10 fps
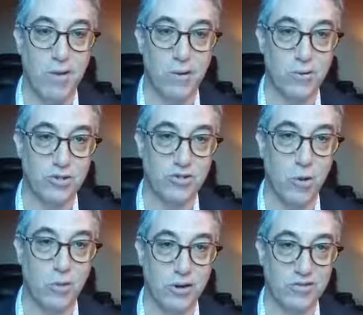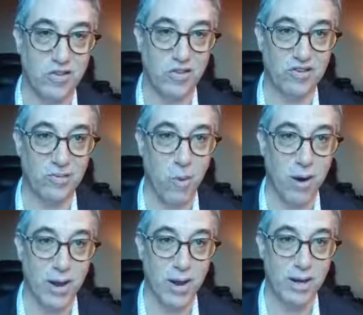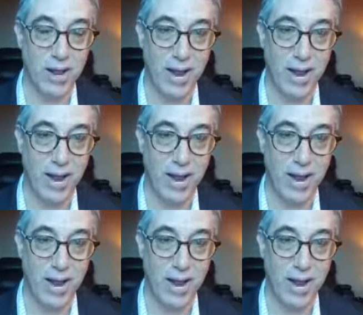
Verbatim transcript: who's sold into this market